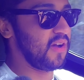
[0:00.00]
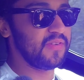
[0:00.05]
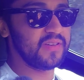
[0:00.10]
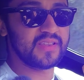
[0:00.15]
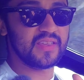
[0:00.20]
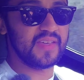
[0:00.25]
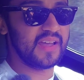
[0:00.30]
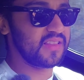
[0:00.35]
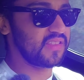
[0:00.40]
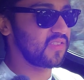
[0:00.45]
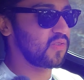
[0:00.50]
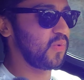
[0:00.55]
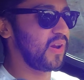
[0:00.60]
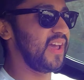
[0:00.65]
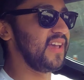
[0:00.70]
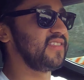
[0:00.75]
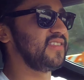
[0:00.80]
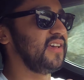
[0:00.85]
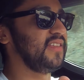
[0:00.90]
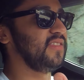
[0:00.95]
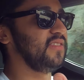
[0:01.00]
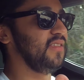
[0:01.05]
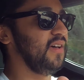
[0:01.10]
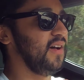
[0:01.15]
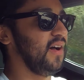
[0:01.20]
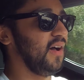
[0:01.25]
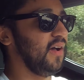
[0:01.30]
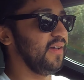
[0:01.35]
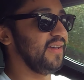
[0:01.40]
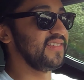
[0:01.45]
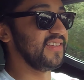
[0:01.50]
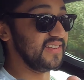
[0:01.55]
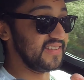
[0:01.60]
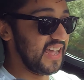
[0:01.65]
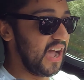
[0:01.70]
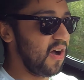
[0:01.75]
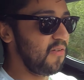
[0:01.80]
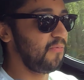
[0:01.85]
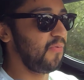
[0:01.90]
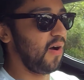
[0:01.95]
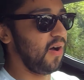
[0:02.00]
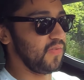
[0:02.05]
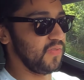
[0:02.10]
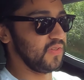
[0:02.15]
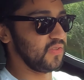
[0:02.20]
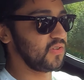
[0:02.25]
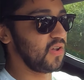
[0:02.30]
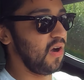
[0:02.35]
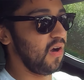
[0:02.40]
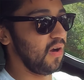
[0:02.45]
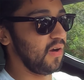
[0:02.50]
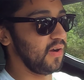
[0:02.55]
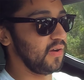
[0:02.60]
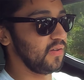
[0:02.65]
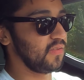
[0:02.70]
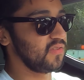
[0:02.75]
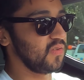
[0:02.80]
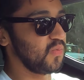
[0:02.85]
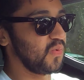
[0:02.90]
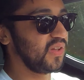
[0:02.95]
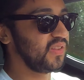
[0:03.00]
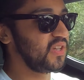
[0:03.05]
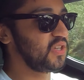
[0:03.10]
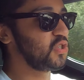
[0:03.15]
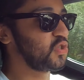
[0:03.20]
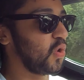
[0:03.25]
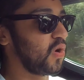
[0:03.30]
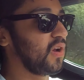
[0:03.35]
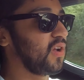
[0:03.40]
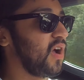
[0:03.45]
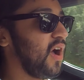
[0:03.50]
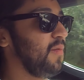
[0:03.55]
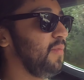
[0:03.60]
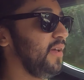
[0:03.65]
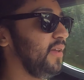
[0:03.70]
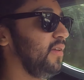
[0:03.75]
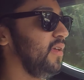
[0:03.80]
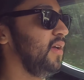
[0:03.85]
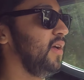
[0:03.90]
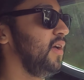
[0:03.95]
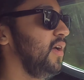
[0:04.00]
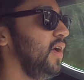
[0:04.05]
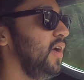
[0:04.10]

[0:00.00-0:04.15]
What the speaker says: Obviously, that's what I said is a downfall of this car. It's a really shortcoming